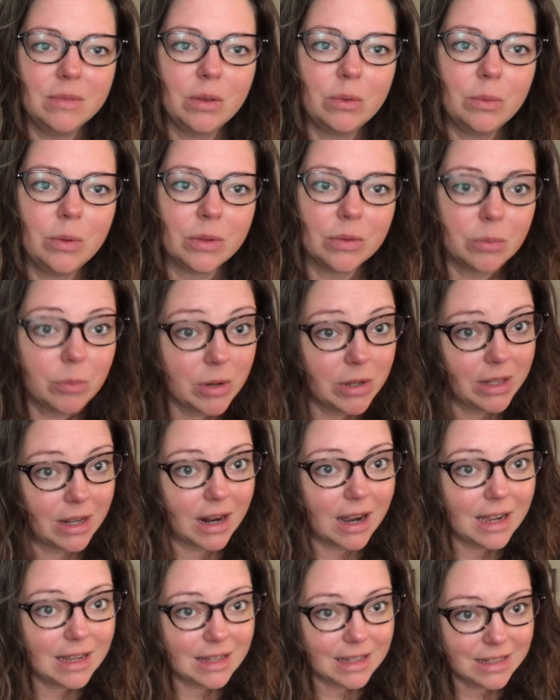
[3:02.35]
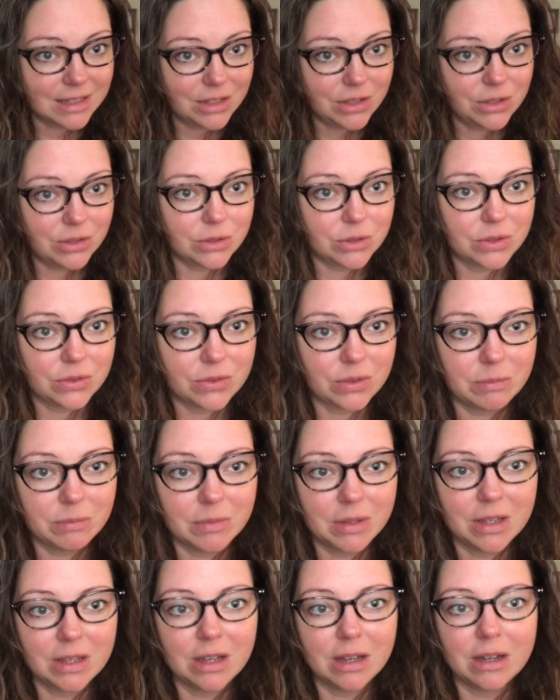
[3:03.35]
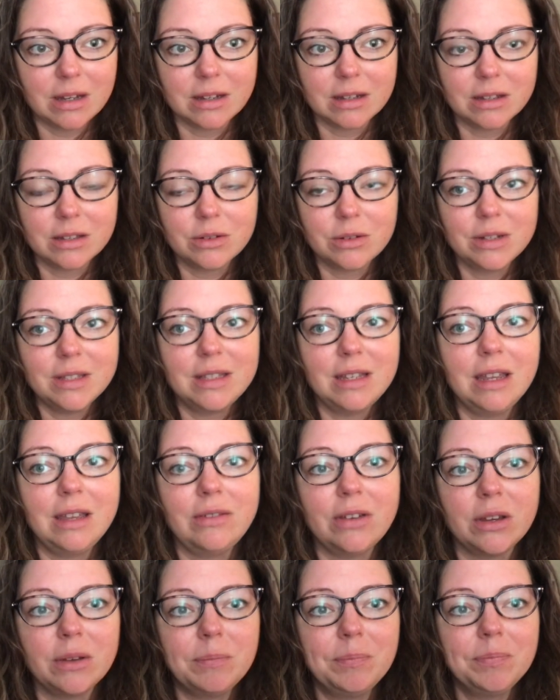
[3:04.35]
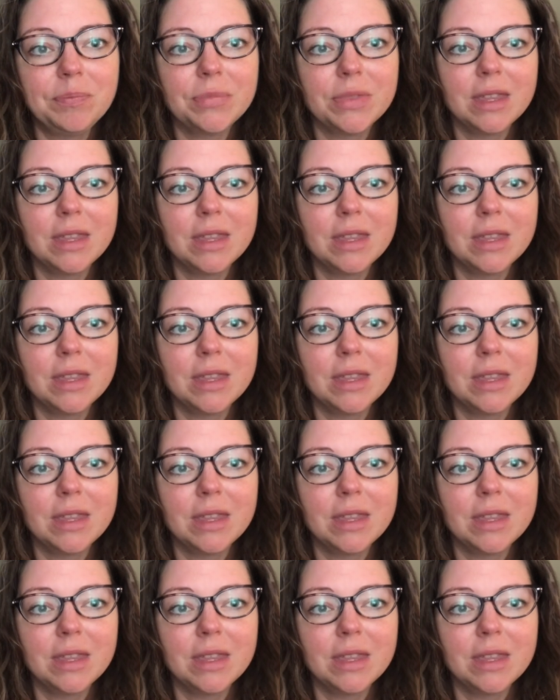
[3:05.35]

well, the one that I like to use, from Christeva,